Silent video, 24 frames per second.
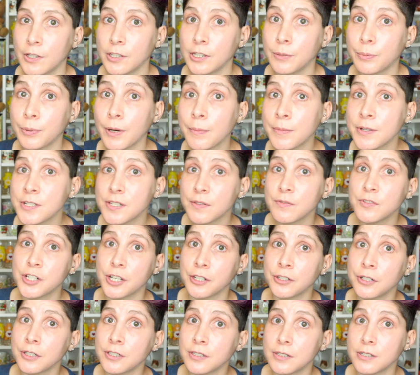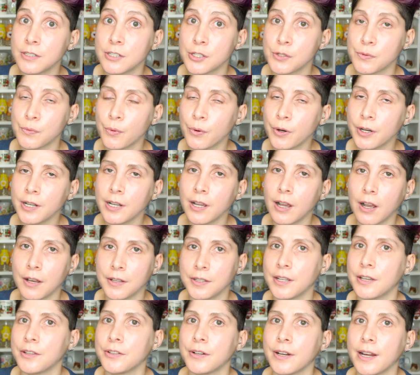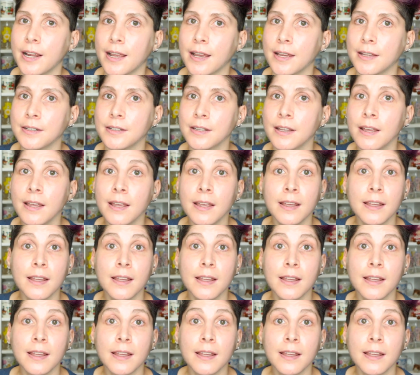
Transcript: The premise of gender dysphoria, on the other hand,